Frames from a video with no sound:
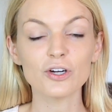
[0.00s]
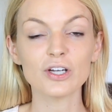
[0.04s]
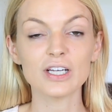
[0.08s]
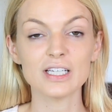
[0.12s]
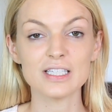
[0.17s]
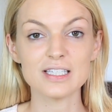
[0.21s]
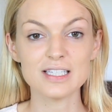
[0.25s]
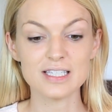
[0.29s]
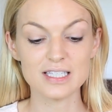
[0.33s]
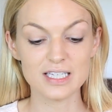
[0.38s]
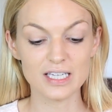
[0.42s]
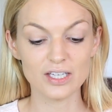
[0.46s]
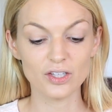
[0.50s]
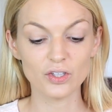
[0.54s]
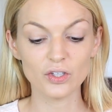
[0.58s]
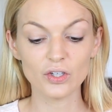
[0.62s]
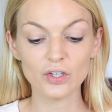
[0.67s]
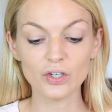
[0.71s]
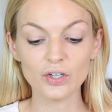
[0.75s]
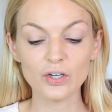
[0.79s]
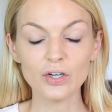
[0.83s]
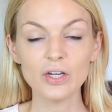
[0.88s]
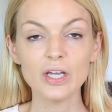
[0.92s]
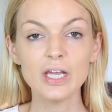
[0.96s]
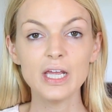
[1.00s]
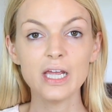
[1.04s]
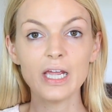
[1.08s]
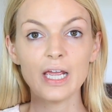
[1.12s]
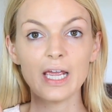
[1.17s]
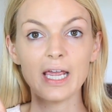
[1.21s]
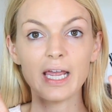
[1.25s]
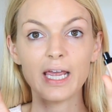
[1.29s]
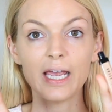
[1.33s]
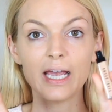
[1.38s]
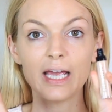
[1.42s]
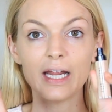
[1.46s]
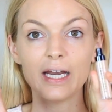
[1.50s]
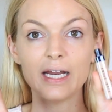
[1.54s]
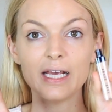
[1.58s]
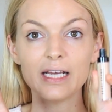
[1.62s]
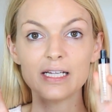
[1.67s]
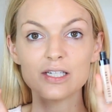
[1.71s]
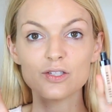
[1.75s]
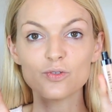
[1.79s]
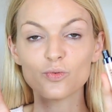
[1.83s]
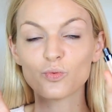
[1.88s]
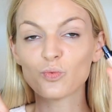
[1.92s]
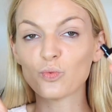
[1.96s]
Concealer,
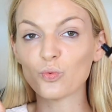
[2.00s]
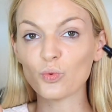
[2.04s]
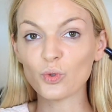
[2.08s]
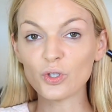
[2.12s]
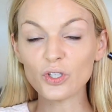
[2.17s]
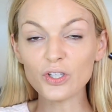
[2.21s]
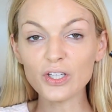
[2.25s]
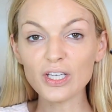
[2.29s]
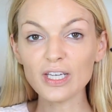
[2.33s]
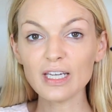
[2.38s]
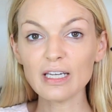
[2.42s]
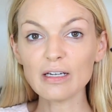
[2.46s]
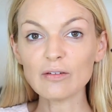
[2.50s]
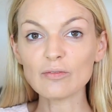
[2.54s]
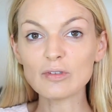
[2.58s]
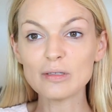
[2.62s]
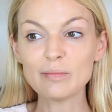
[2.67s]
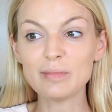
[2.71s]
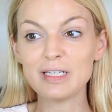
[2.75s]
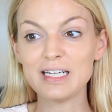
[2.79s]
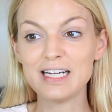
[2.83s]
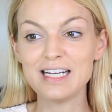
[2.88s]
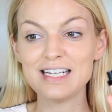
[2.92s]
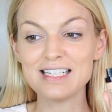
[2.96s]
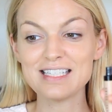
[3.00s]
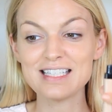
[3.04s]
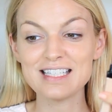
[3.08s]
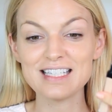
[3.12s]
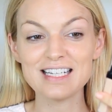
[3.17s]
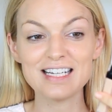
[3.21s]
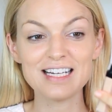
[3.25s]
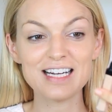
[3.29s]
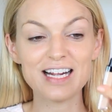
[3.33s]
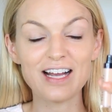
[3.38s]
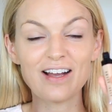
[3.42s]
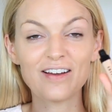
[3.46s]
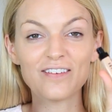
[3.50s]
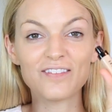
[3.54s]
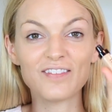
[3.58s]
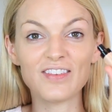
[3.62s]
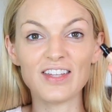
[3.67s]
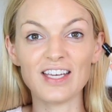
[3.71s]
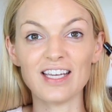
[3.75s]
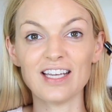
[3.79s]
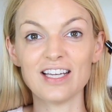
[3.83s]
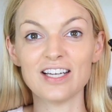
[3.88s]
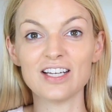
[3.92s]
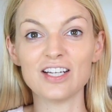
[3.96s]
and it's really reminiscent
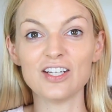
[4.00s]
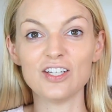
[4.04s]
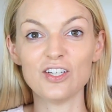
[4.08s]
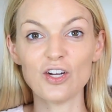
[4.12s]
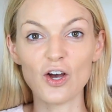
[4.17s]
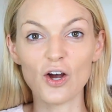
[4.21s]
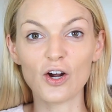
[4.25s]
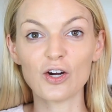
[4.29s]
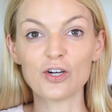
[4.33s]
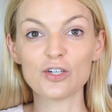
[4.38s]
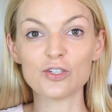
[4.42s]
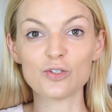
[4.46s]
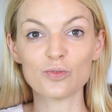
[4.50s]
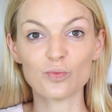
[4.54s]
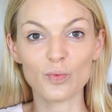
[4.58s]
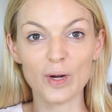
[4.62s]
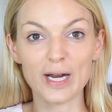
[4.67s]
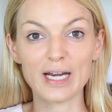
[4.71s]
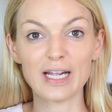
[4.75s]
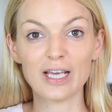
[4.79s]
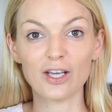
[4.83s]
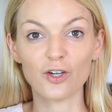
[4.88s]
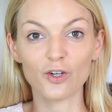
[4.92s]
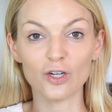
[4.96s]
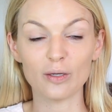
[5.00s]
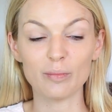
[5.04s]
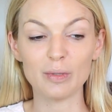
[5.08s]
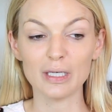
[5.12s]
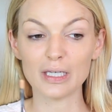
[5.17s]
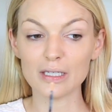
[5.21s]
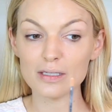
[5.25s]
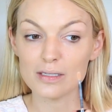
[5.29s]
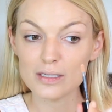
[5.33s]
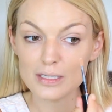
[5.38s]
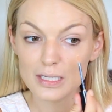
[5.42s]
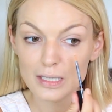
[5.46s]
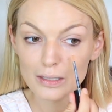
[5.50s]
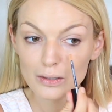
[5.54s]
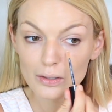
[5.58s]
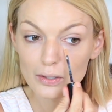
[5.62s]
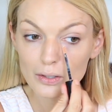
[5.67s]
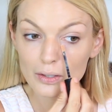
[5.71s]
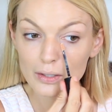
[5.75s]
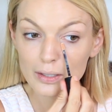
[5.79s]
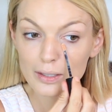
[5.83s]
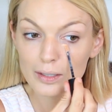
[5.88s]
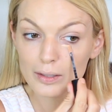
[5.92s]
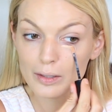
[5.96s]
of the NARS Radiant Creamy
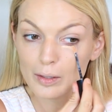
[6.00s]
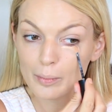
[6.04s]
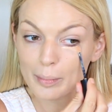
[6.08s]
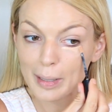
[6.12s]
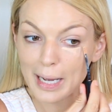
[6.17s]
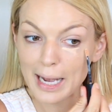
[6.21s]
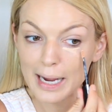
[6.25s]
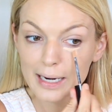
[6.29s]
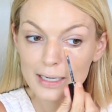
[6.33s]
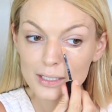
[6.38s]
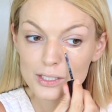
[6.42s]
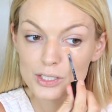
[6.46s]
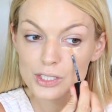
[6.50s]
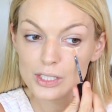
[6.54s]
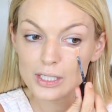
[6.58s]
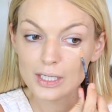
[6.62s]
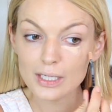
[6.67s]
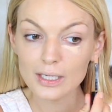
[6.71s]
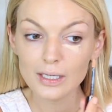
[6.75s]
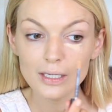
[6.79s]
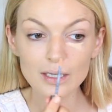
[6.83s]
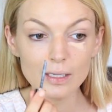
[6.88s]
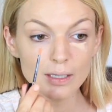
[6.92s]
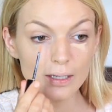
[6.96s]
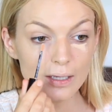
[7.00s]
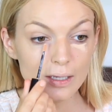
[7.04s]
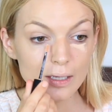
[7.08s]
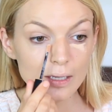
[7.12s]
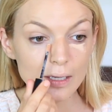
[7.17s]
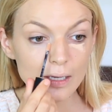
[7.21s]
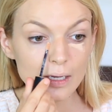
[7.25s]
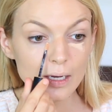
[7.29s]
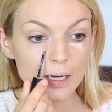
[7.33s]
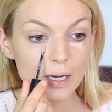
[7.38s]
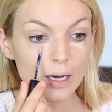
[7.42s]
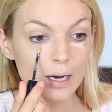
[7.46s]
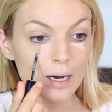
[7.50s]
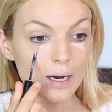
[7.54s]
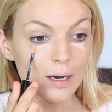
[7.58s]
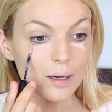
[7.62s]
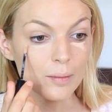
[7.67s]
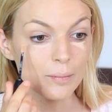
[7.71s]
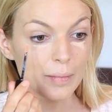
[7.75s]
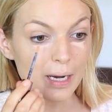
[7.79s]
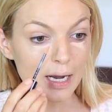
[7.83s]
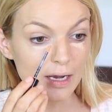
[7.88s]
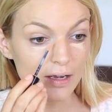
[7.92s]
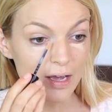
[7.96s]
Concealer in the packaging.
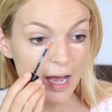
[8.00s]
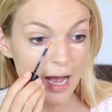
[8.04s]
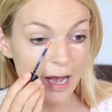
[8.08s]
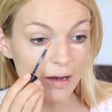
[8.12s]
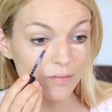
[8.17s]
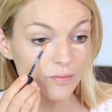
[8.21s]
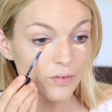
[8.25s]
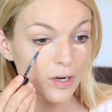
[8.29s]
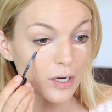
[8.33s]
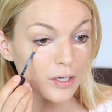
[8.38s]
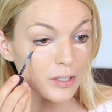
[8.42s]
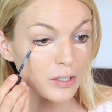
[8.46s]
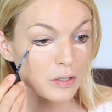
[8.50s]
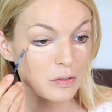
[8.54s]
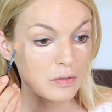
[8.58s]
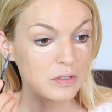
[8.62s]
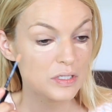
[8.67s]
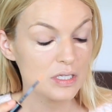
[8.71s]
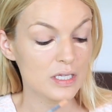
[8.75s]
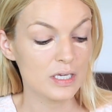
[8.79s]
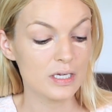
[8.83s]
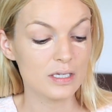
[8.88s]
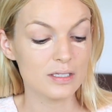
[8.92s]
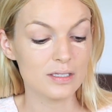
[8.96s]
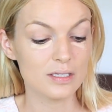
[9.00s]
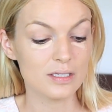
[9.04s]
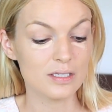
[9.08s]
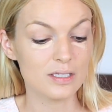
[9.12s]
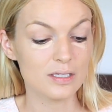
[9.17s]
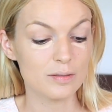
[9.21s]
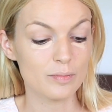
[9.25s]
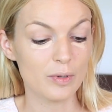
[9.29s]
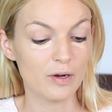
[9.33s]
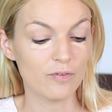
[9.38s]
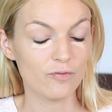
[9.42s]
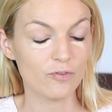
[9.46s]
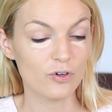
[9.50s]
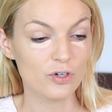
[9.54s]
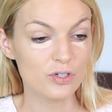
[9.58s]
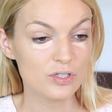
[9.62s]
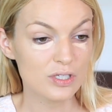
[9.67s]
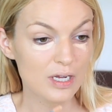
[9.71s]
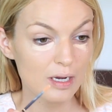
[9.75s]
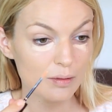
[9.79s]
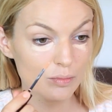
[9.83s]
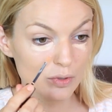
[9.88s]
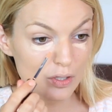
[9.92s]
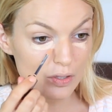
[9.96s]
I have not used this. This is my
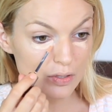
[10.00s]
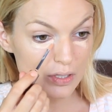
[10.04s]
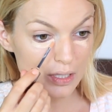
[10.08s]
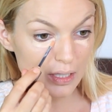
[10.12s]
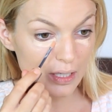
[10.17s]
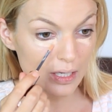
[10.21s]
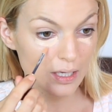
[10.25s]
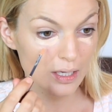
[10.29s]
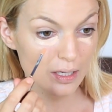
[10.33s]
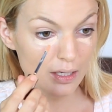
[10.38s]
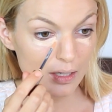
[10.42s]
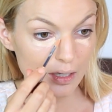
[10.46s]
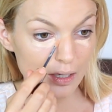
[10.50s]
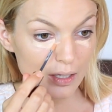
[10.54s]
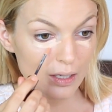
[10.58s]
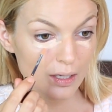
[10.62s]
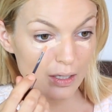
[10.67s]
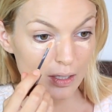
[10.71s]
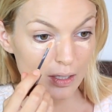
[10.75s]
first time using it,